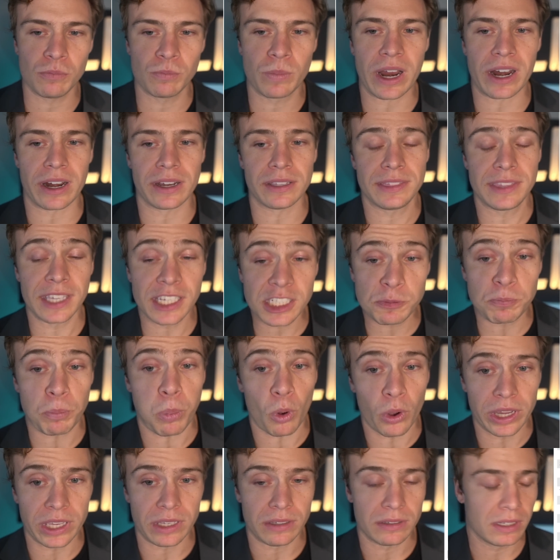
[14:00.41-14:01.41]
where at this
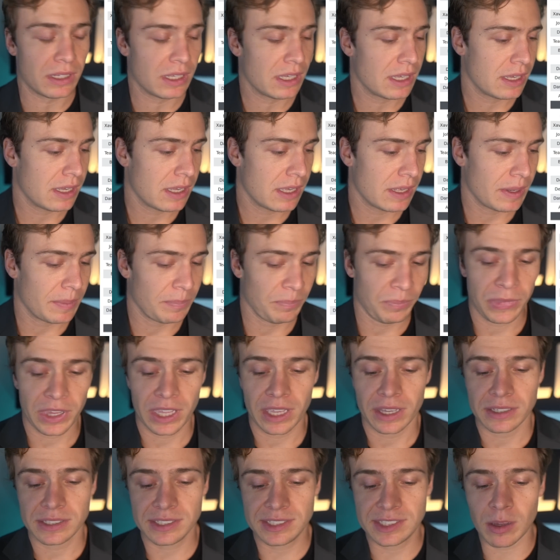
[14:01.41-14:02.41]
point,
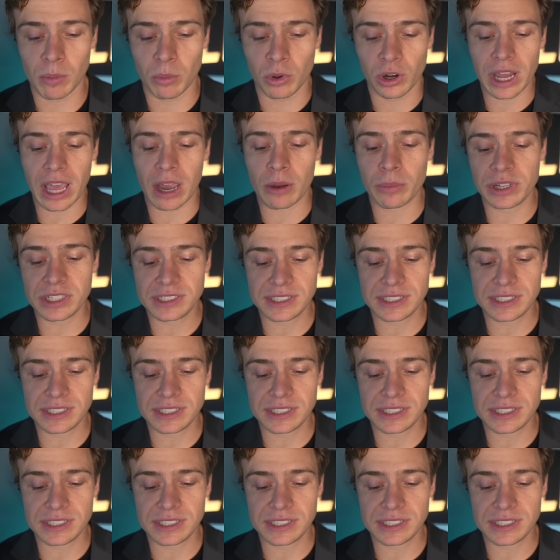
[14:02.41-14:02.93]
similar to how we